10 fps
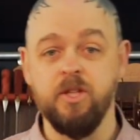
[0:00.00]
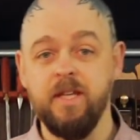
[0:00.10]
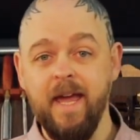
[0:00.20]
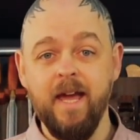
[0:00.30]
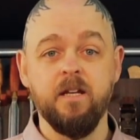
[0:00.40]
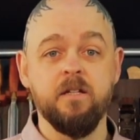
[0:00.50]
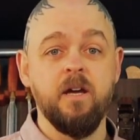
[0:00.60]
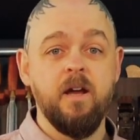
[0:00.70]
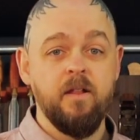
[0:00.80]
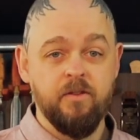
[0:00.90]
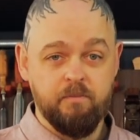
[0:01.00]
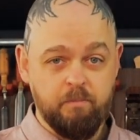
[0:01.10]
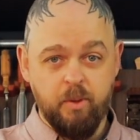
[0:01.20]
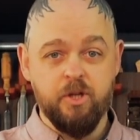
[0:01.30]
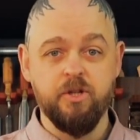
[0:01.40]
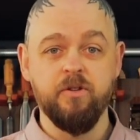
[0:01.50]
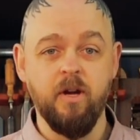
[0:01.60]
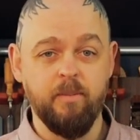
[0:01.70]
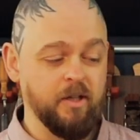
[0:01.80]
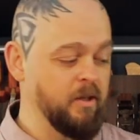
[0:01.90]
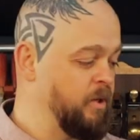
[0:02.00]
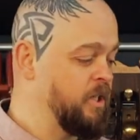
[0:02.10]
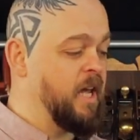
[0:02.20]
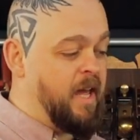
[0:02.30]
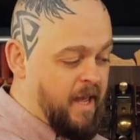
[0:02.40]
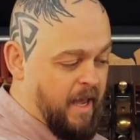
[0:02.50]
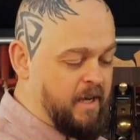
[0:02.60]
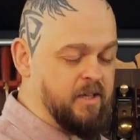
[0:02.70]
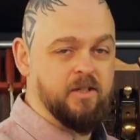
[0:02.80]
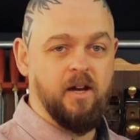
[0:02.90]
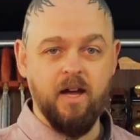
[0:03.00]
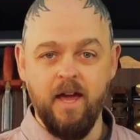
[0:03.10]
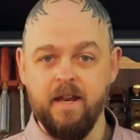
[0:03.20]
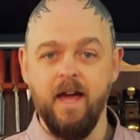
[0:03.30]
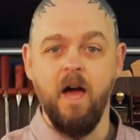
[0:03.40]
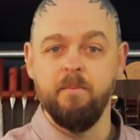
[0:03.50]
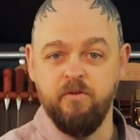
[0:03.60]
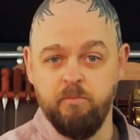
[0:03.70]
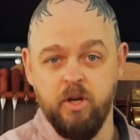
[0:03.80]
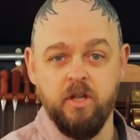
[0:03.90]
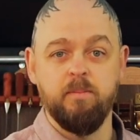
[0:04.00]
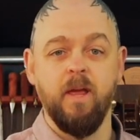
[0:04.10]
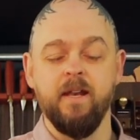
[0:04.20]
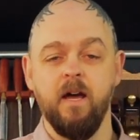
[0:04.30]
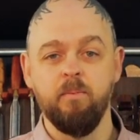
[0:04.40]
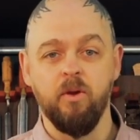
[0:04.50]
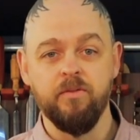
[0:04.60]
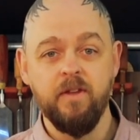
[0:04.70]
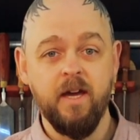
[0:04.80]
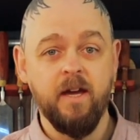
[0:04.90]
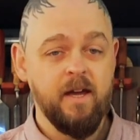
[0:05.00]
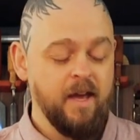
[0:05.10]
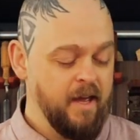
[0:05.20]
at the end that protrude up a little bit, and I had a habit of putting the plane up on there.